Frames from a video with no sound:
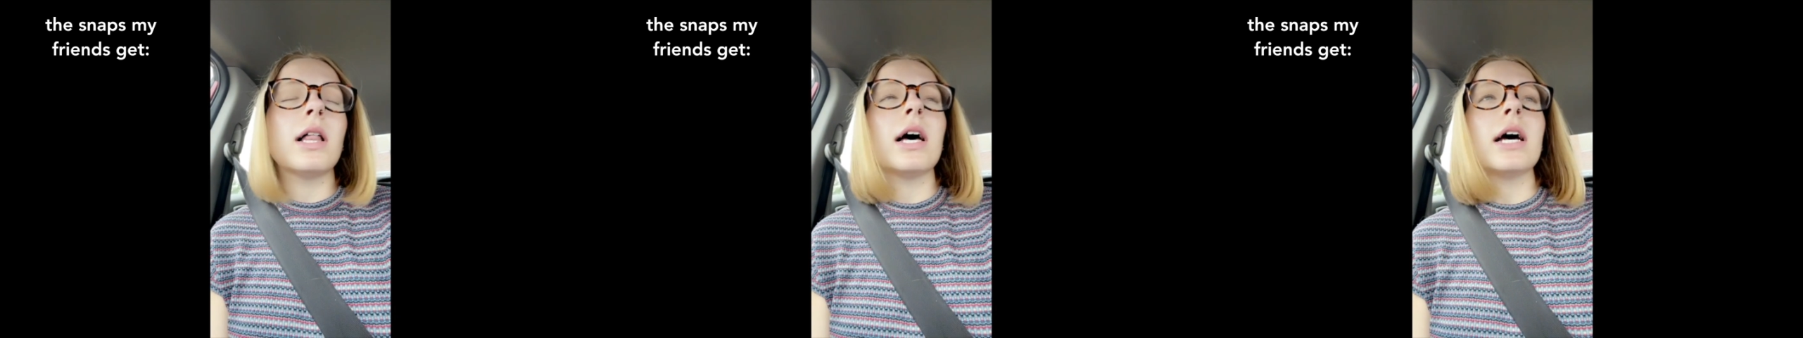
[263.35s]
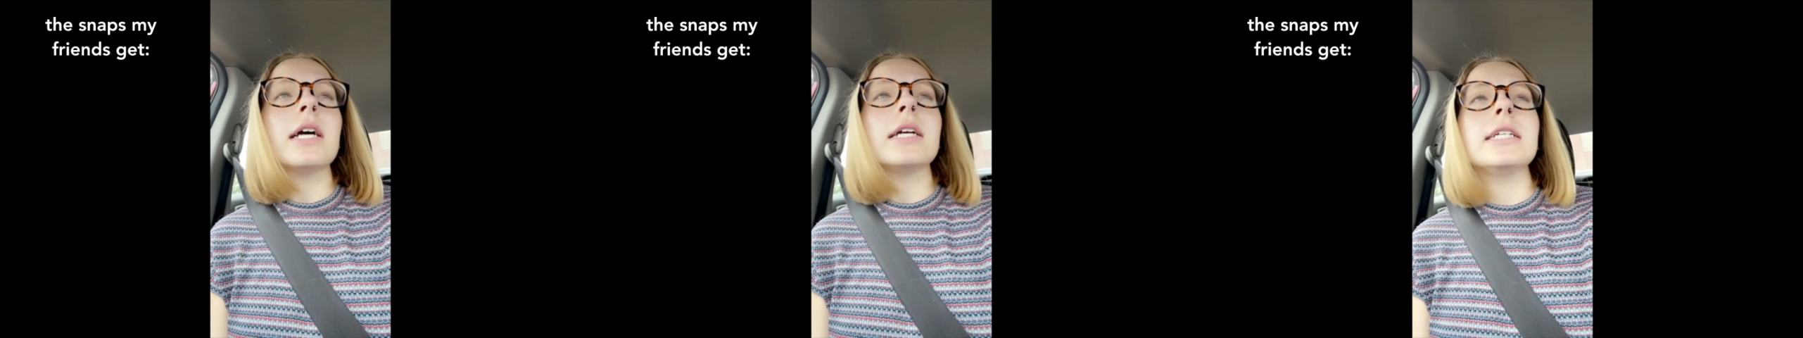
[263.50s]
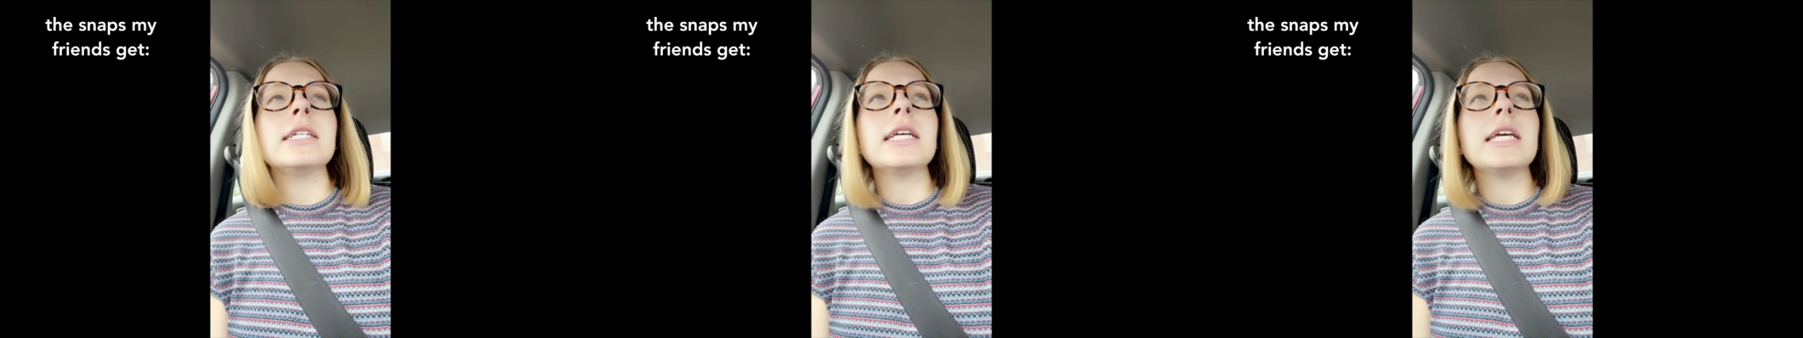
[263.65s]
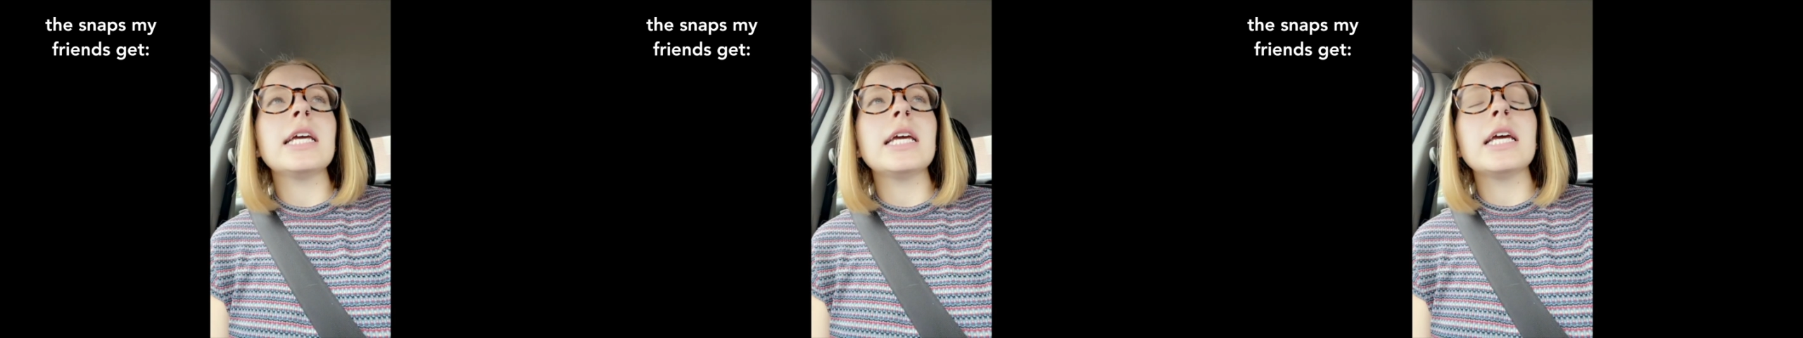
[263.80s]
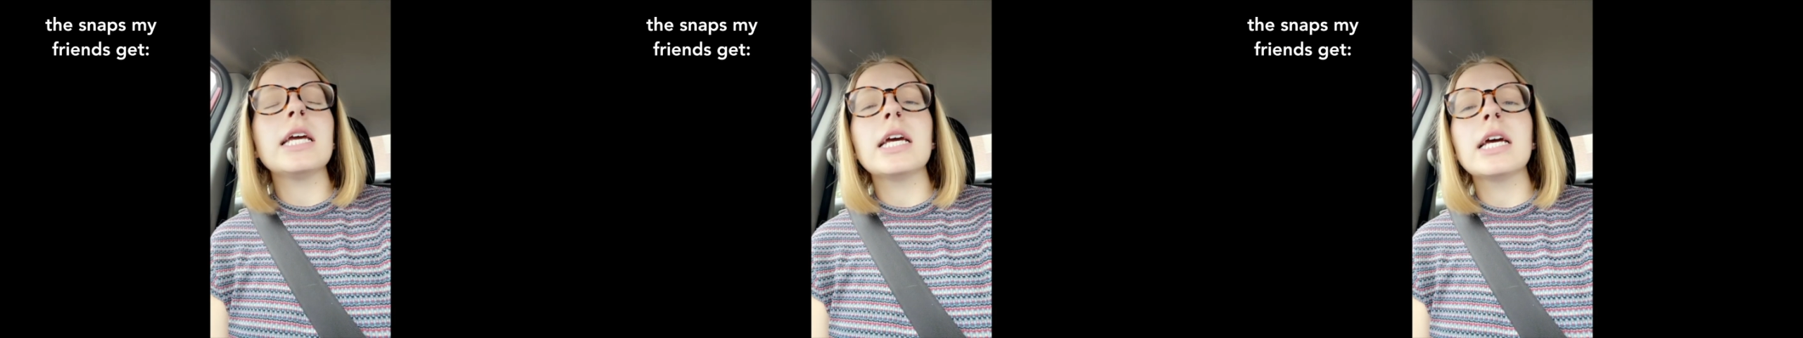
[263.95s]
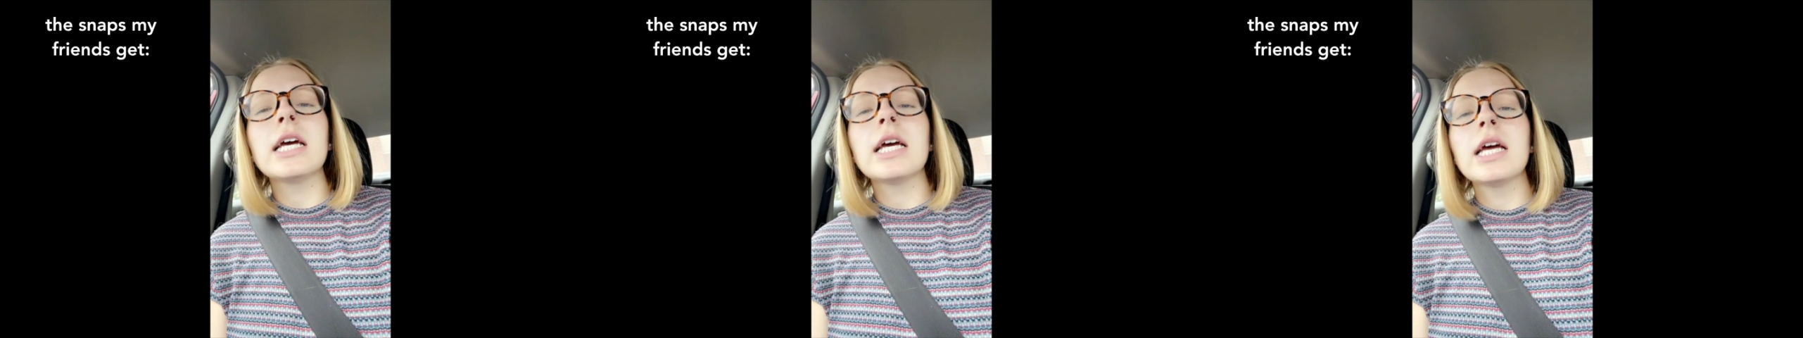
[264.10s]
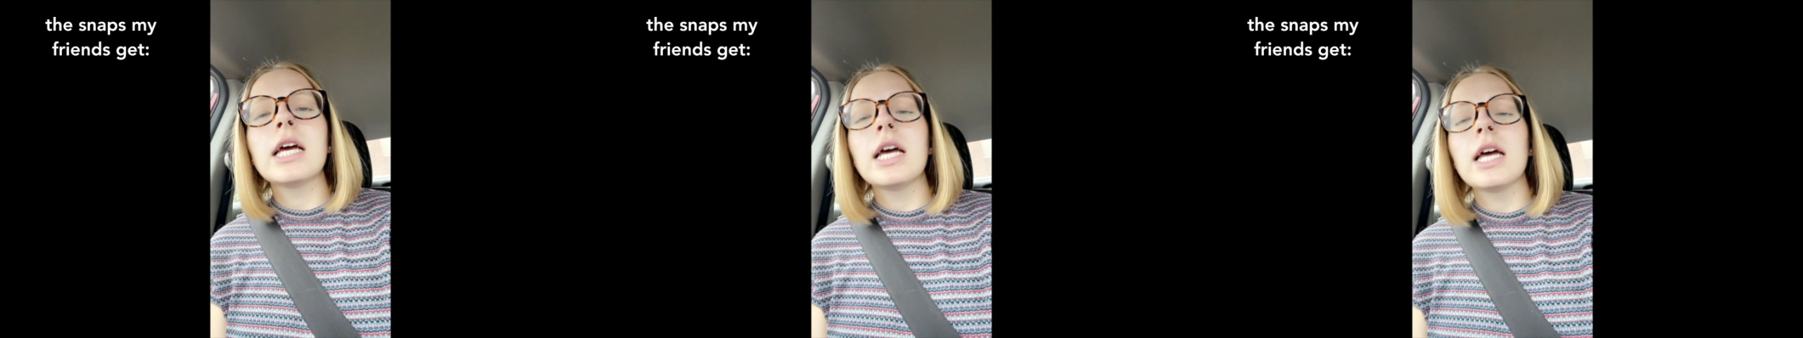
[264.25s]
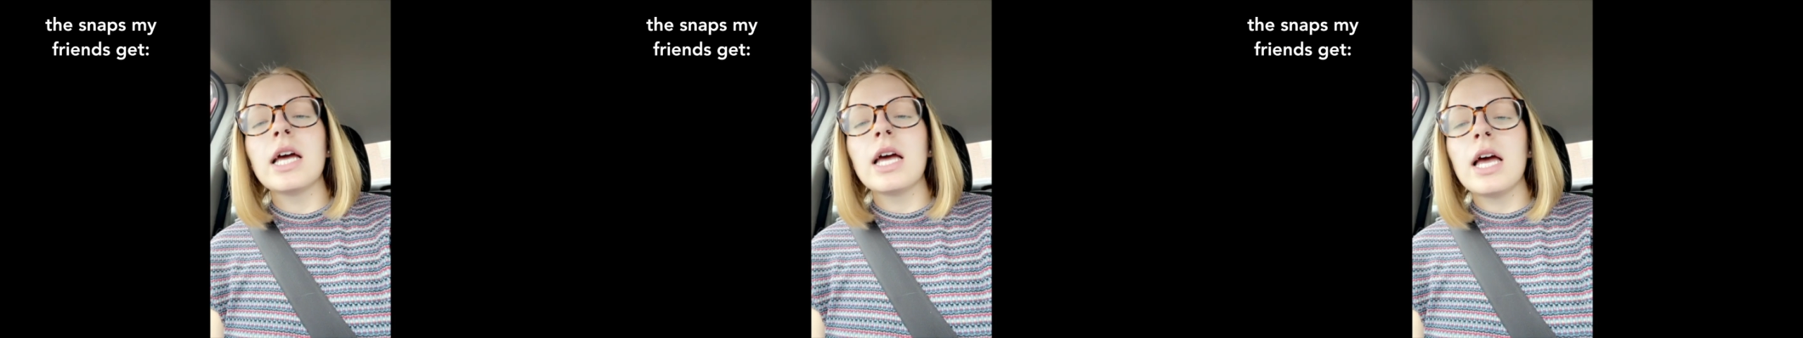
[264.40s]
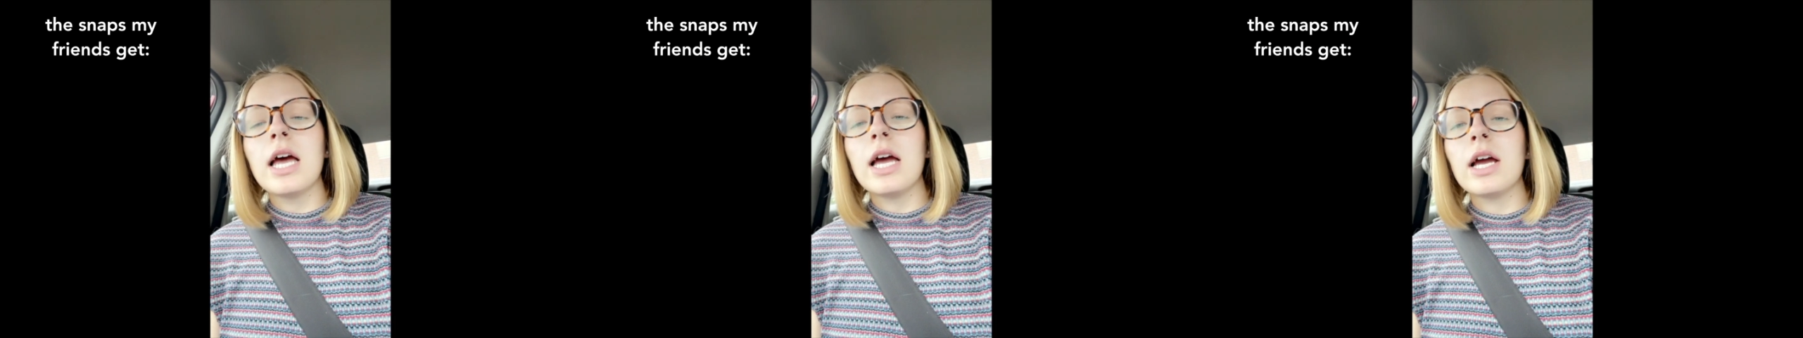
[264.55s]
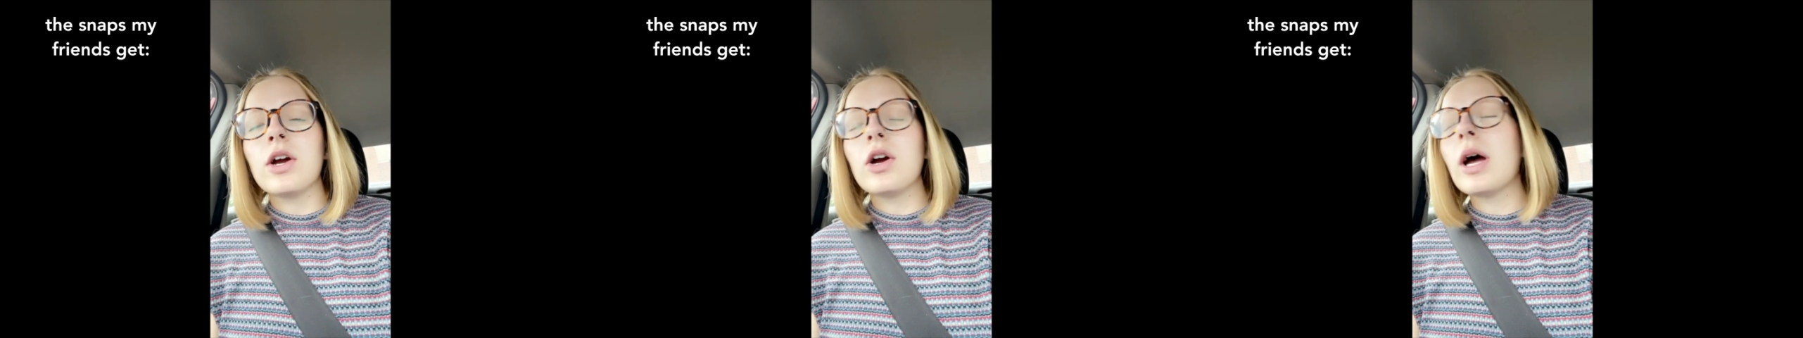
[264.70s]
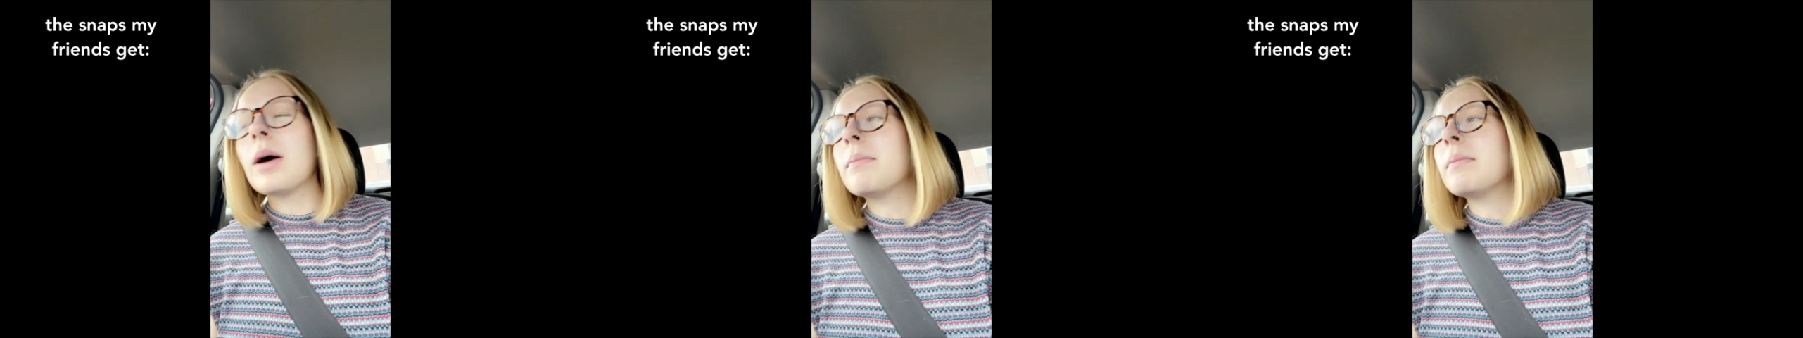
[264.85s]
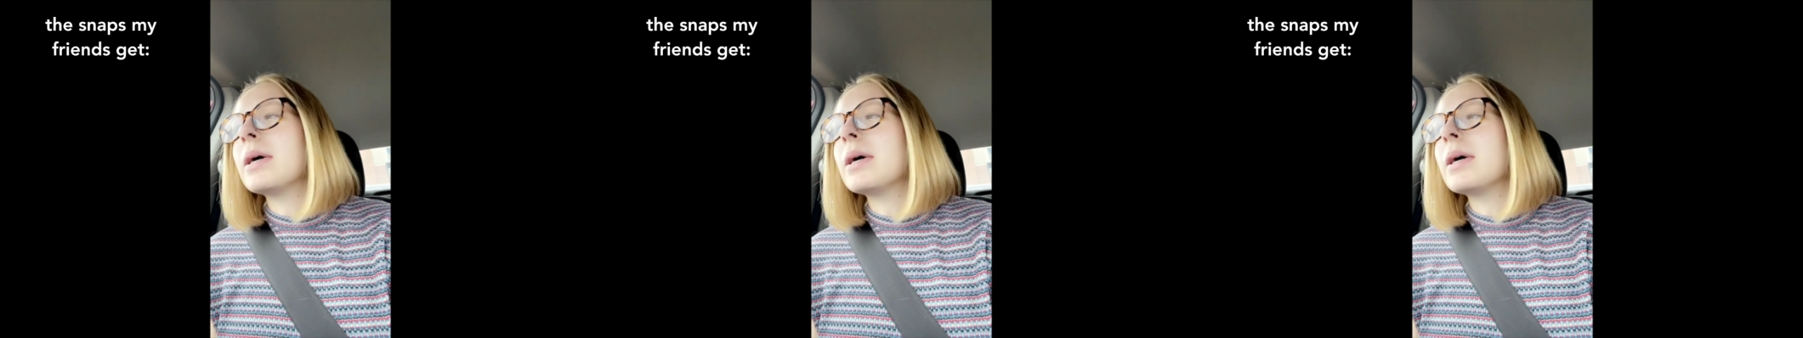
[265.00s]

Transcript: ID, grab